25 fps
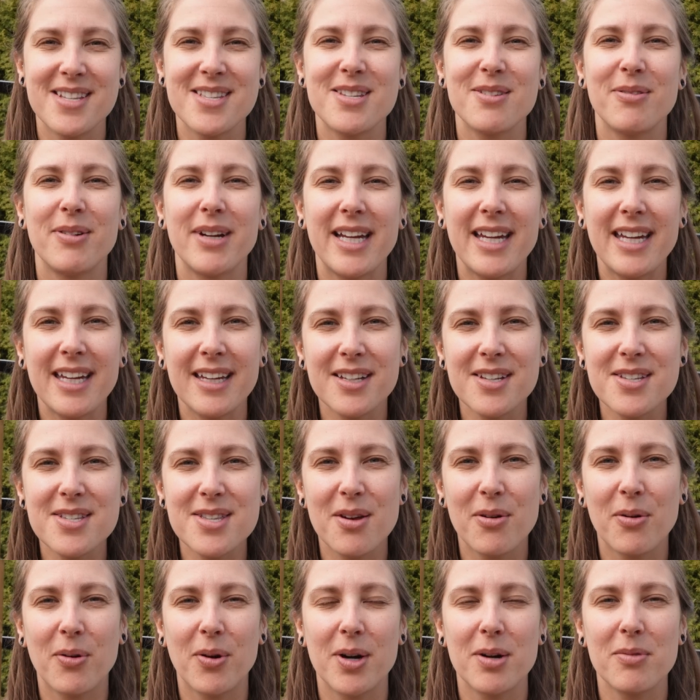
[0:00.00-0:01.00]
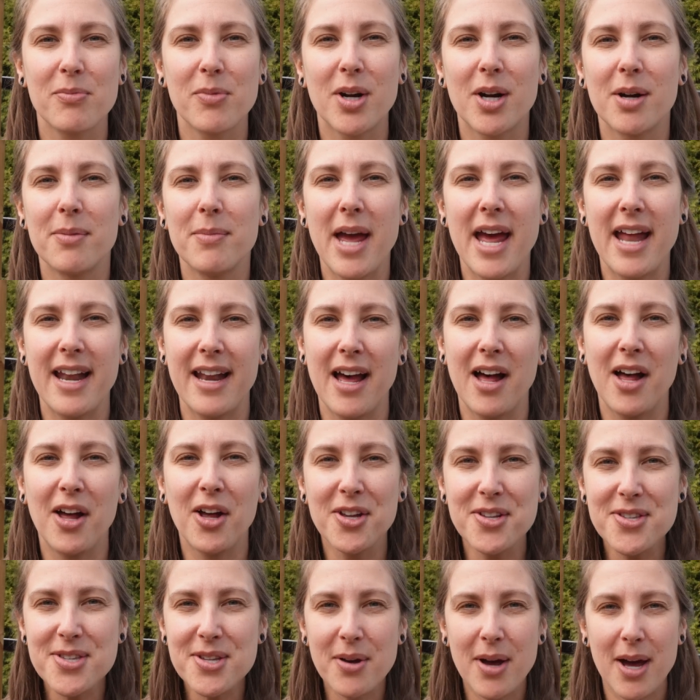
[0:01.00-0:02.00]
so it kills the hornworm and
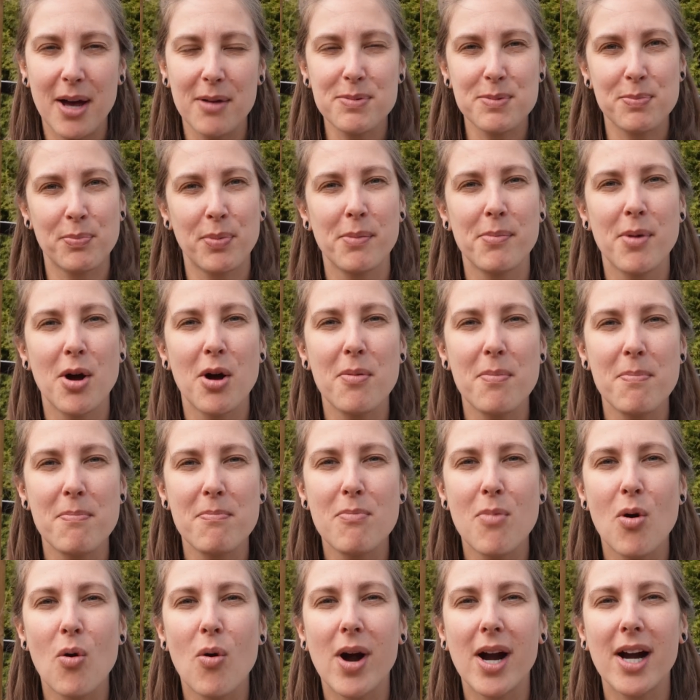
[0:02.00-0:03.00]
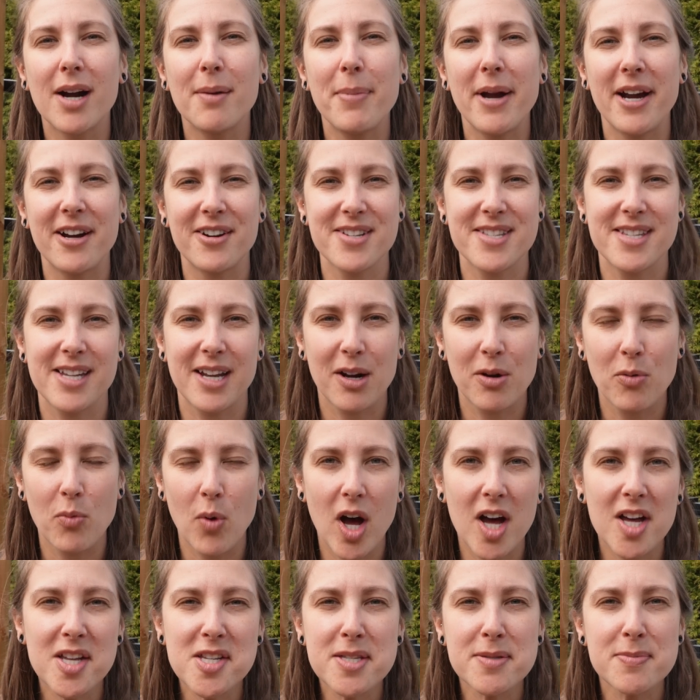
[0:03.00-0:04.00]
also helps promote more parasitic
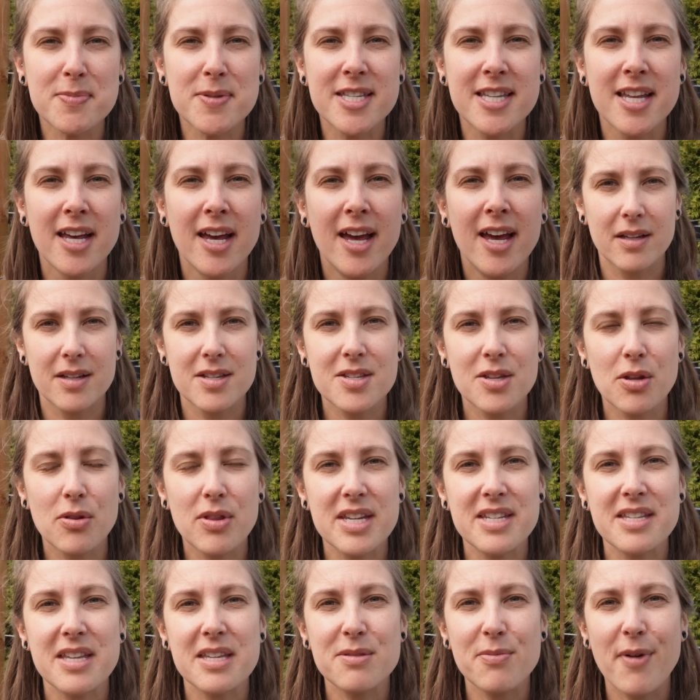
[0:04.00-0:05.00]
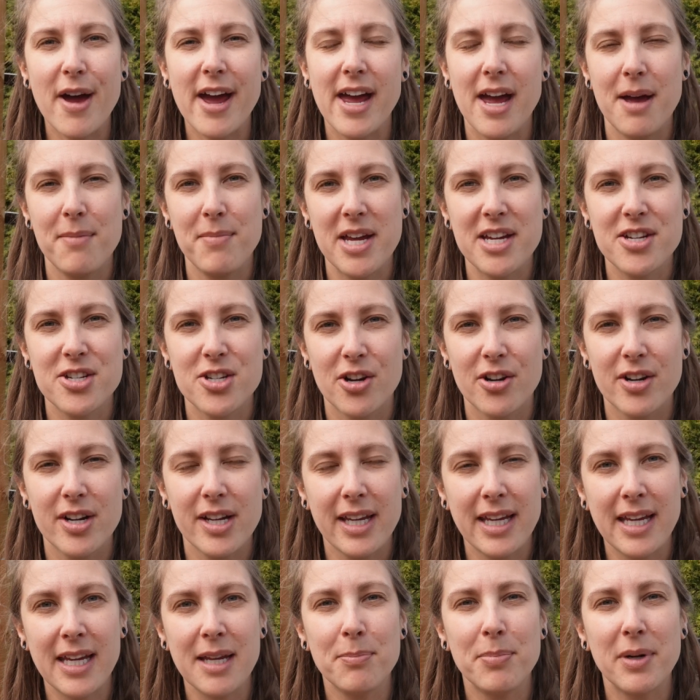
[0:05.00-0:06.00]
wasps. So this is why I make sure to
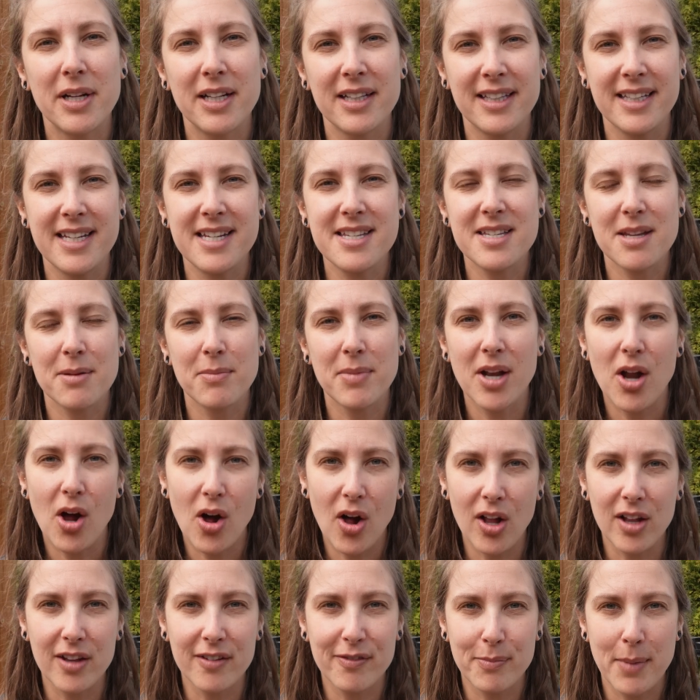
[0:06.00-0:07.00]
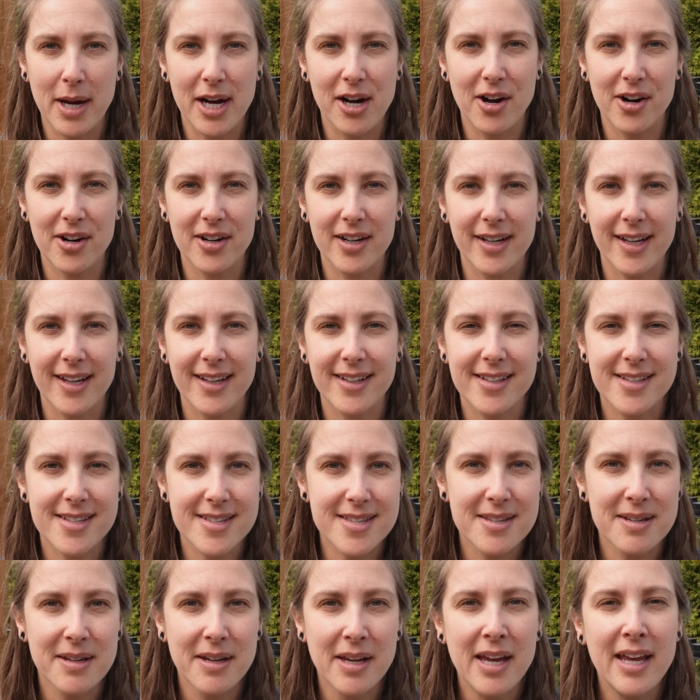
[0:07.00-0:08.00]
keep Alyssum in all of my
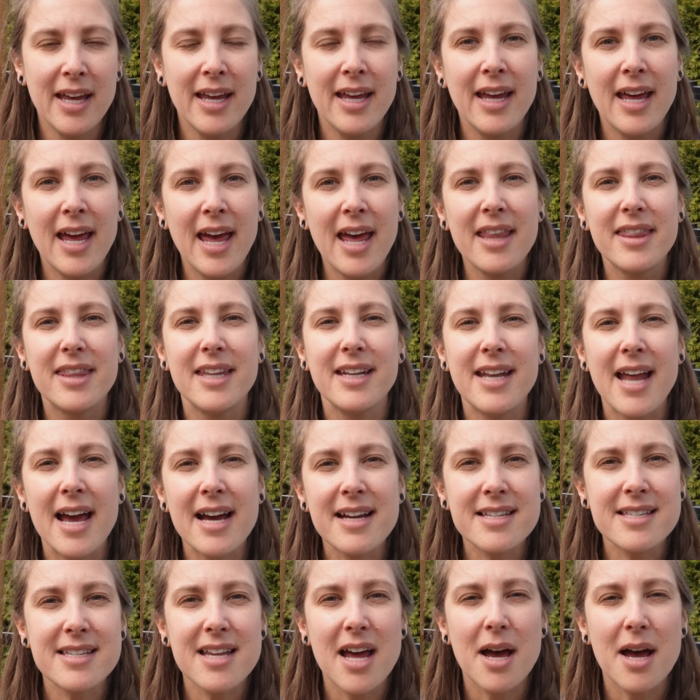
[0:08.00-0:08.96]
gardens. The next